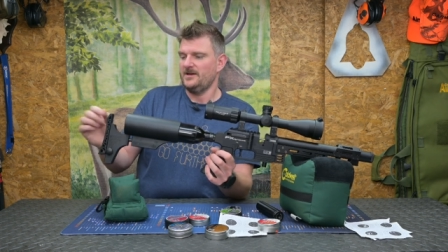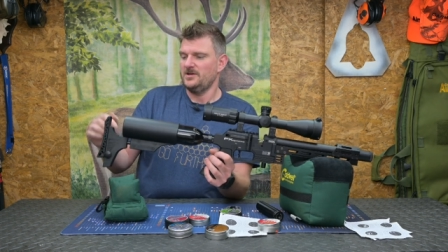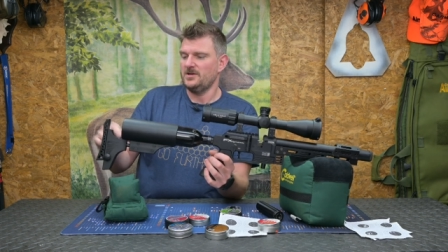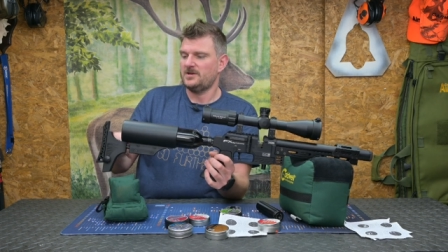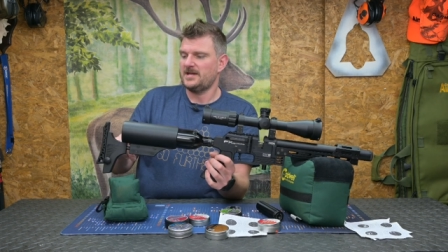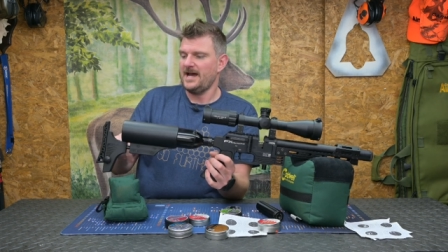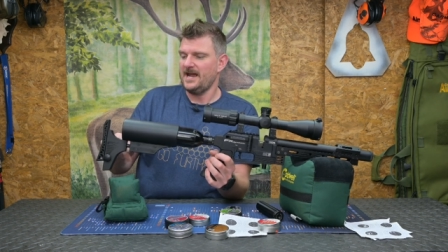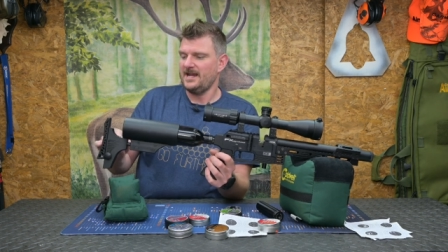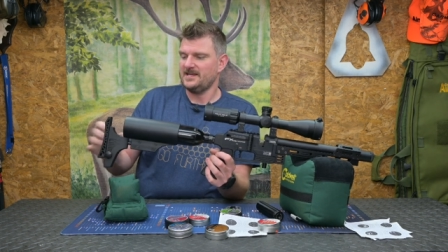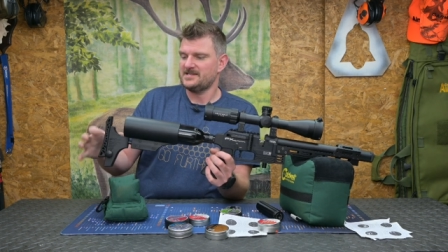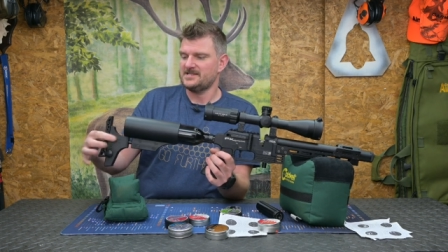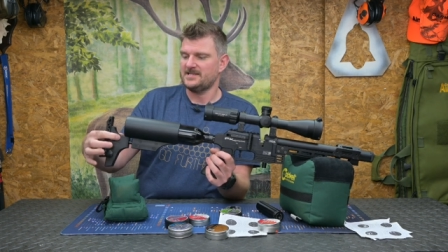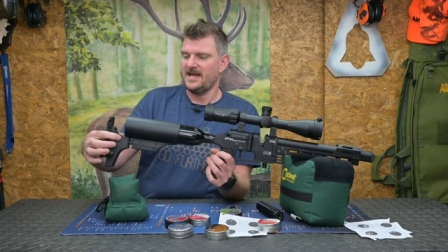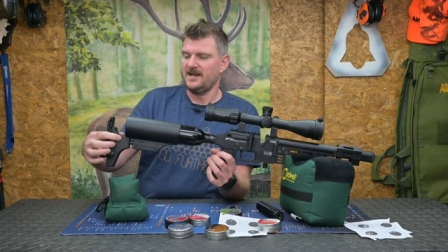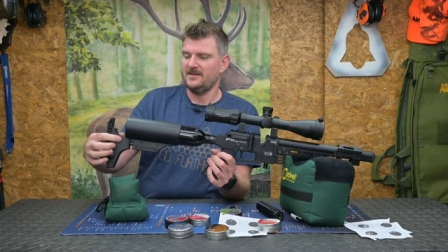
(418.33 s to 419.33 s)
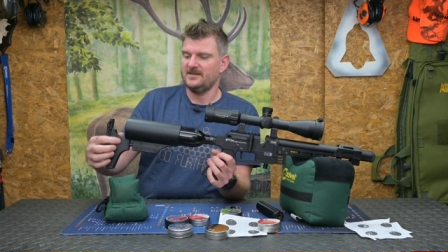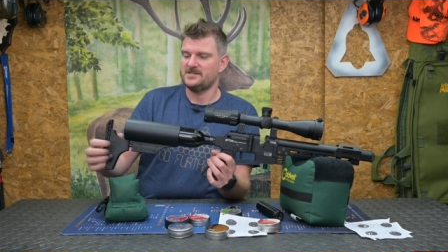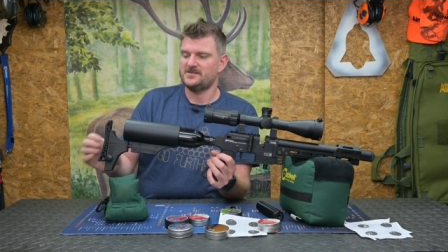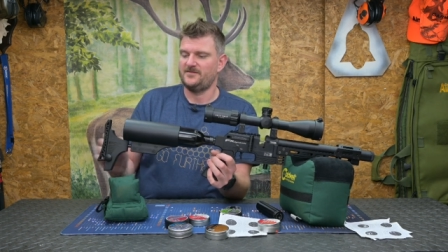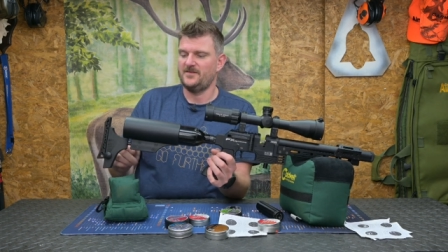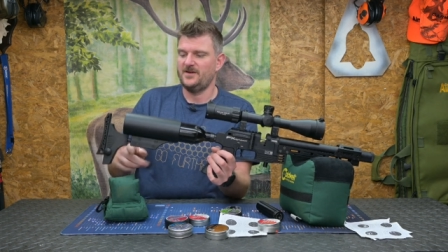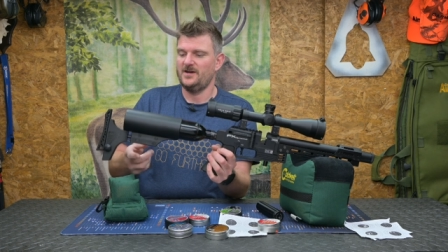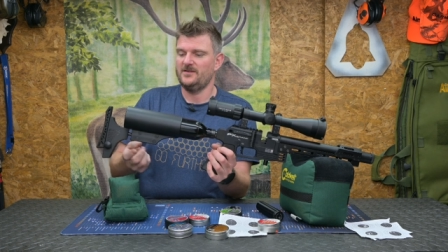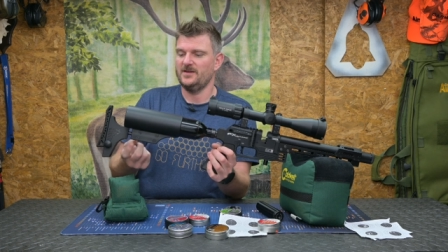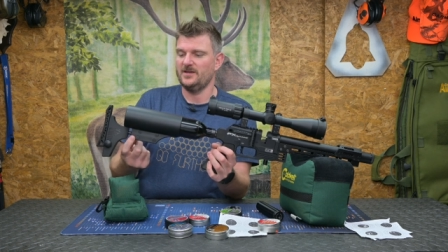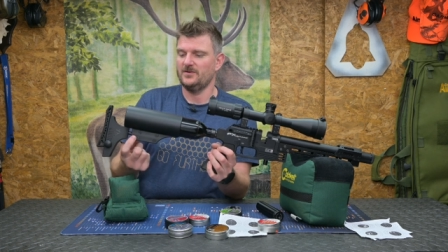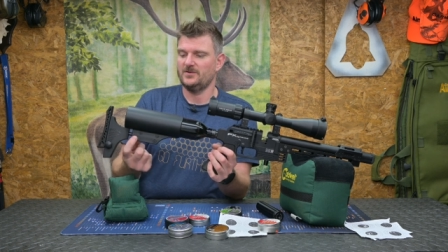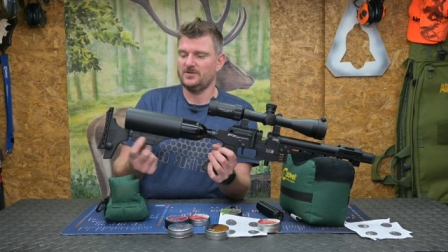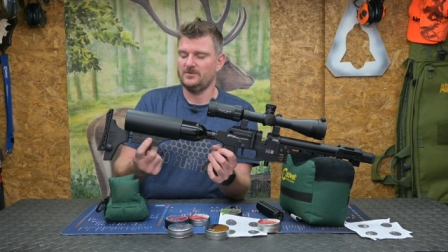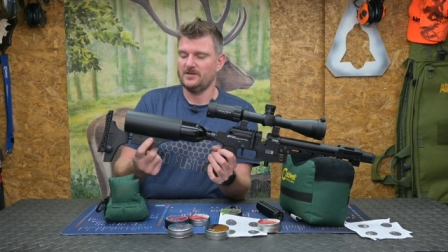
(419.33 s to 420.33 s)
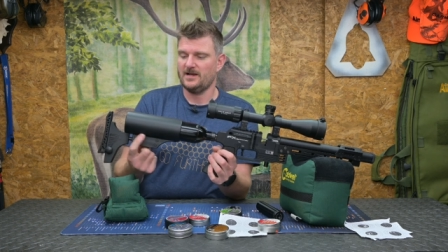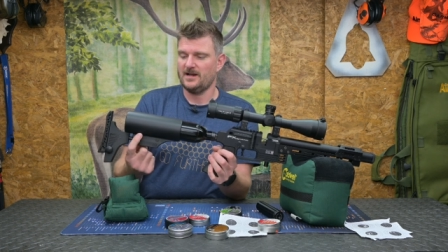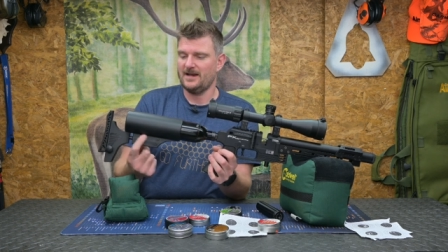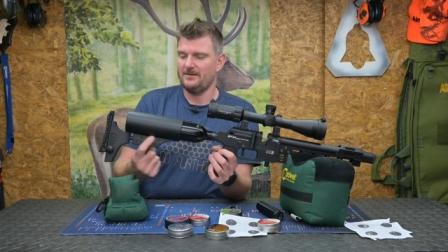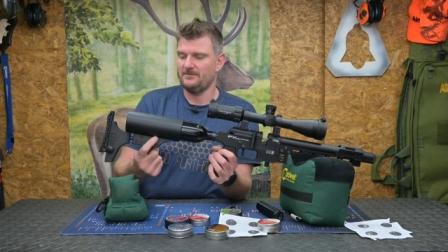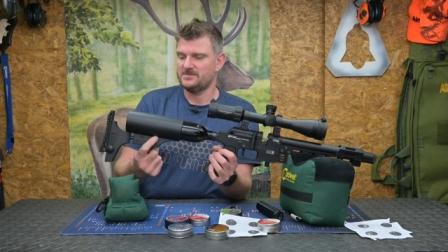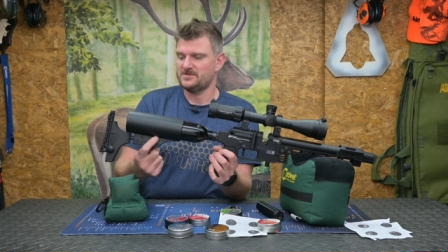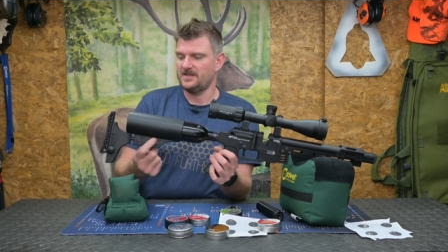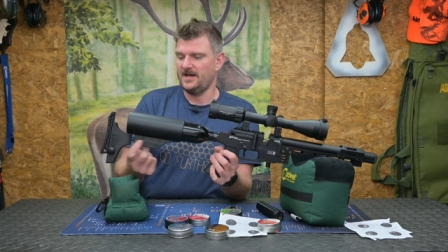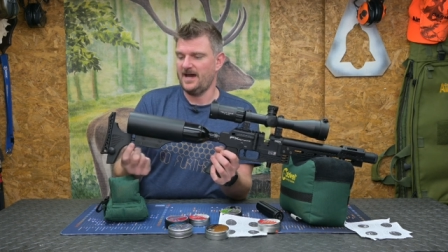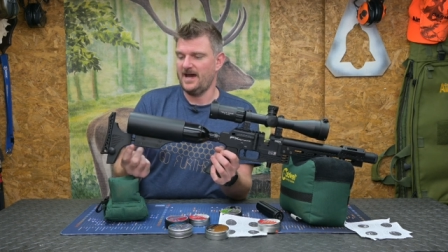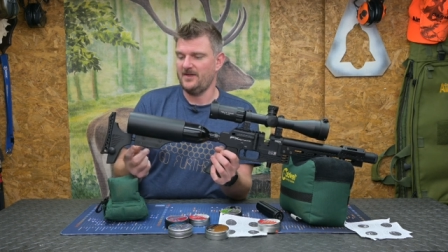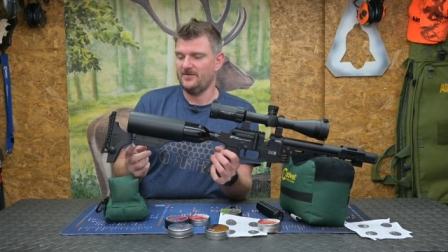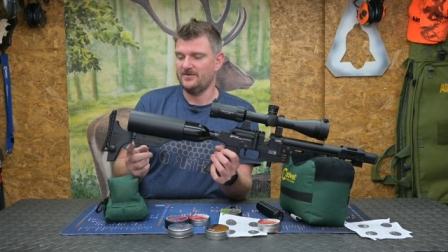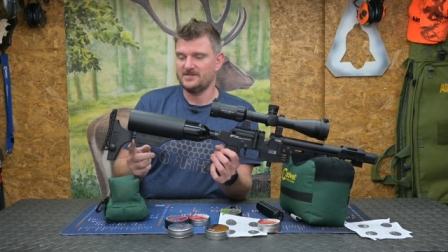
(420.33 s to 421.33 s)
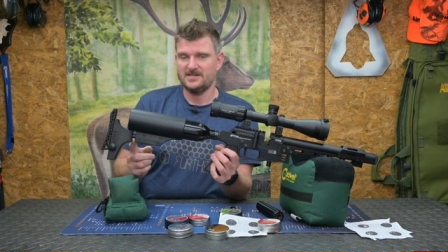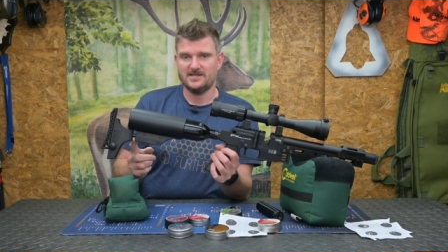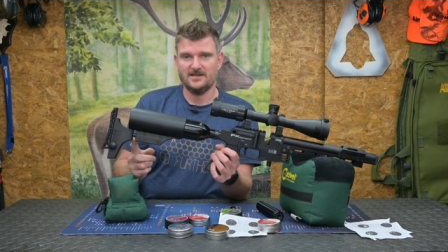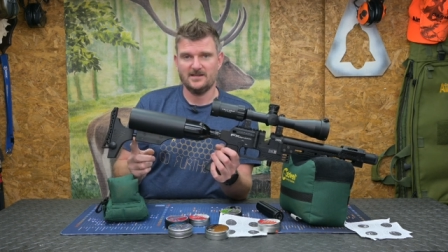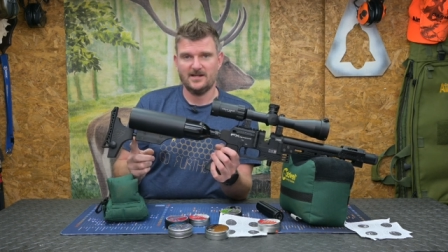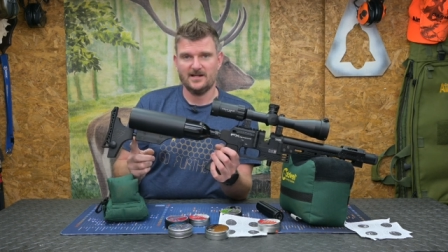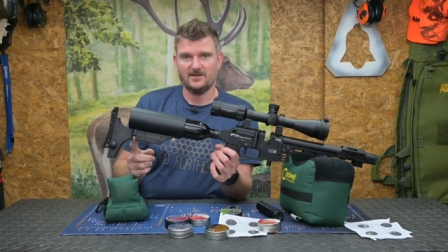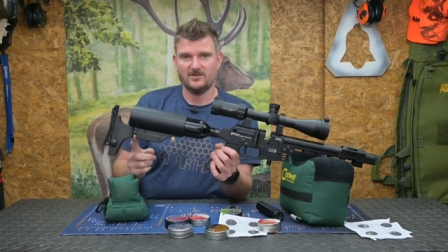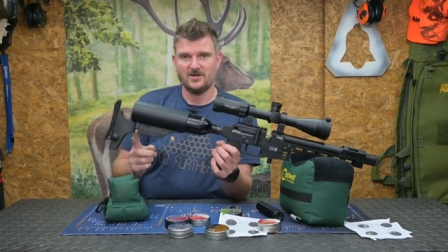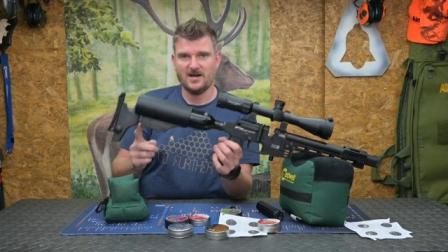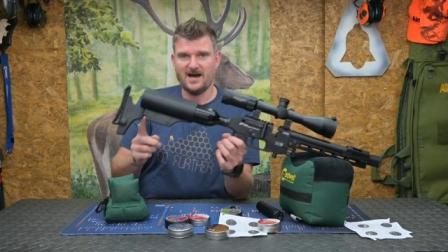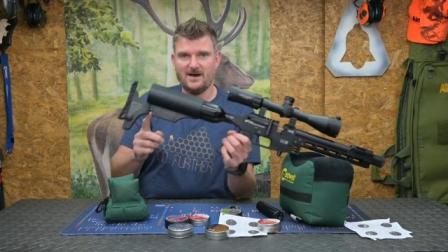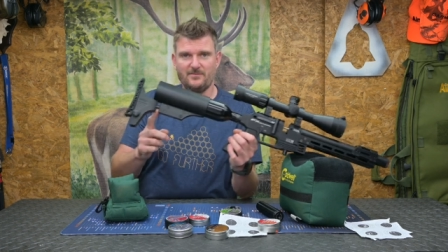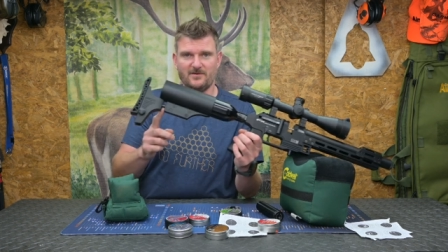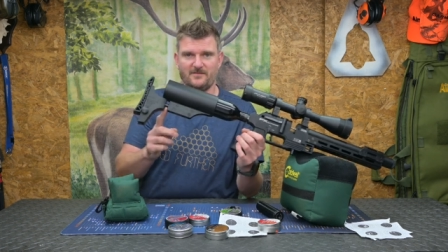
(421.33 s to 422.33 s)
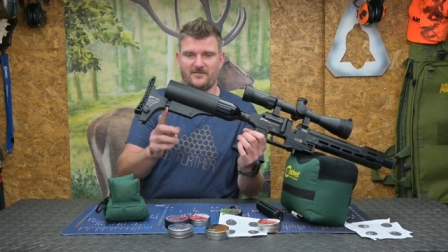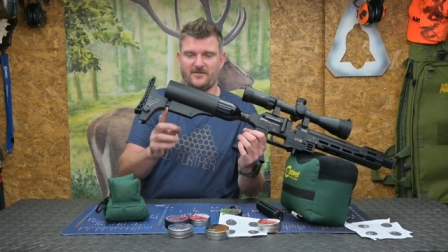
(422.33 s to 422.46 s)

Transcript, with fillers: You can extend this further, you undo the clamps there and there is this little carbon